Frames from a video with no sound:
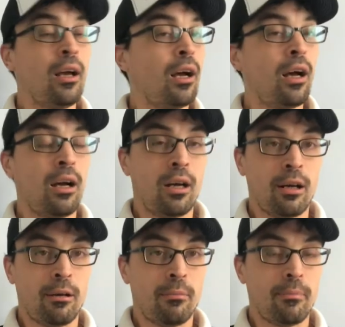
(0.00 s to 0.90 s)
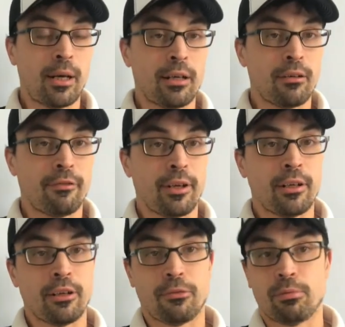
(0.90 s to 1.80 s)
um, and I think
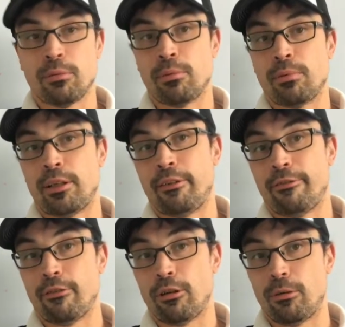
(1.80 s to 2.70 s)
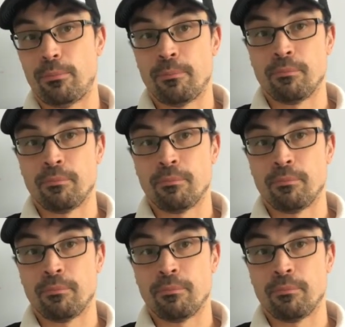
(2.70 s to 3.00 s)
that's probably from